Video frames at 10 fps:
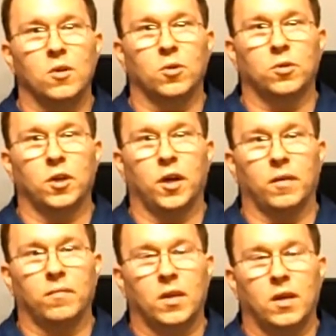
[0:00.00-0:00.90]

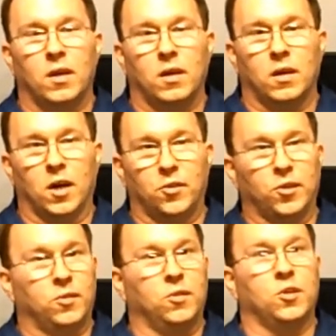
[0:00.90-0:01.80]
Okay. I
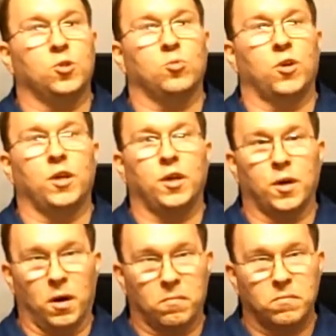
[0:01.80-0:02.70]
think this right
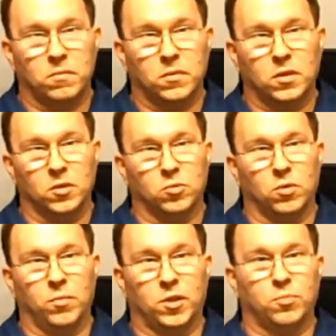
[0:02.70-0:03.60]
here is
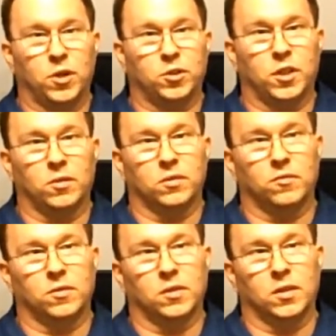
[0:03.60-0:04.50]
what makes my channel
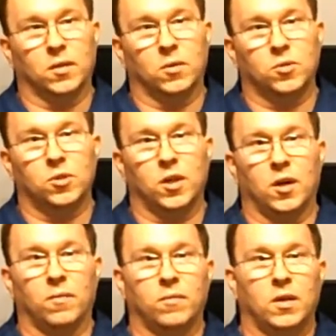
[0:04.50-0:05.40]
different than others.
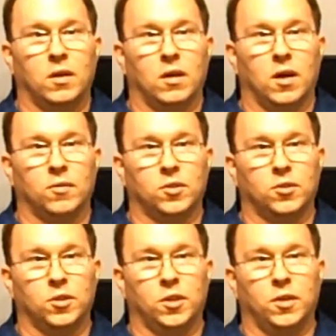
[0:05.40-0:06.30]
Now,
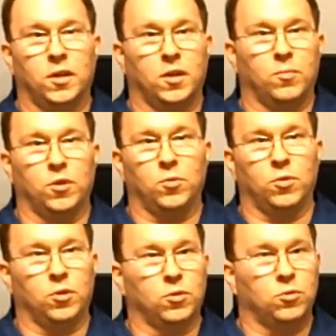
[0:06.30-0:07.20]
obviously, anybody
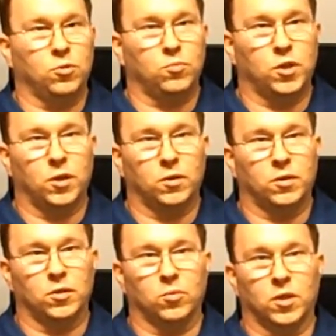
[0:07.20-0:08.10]
with a YouTube channel
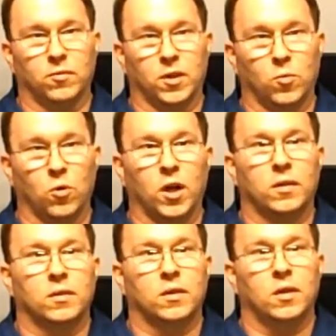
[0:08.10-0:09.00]
can do whatever they
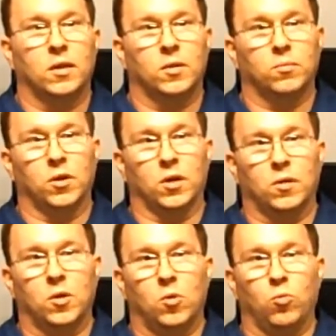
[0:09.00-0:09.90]
want,
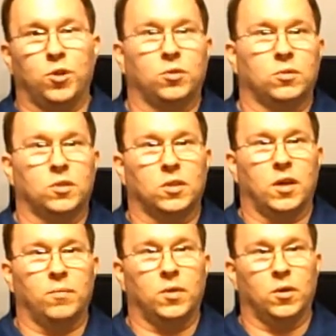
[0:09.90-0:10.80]
but we took the
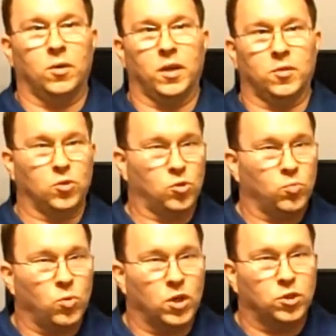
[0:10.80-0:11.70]
time here to answer
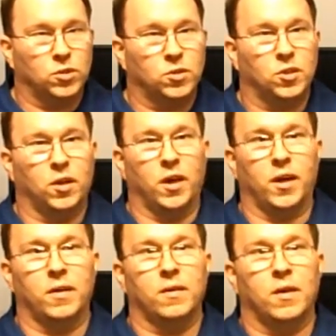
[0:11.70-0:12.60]
some questions
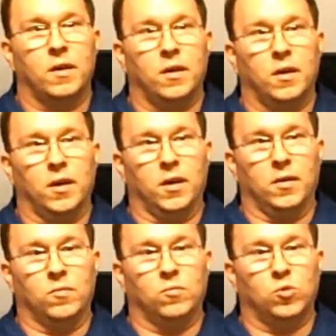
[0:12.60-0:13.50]
today
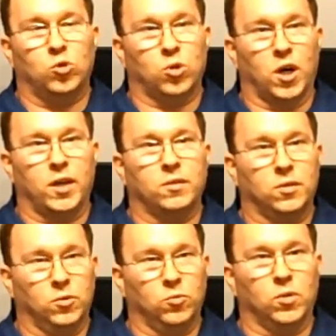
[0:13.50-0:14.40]
and try
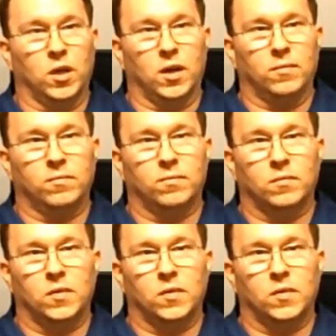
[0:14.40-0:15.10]
to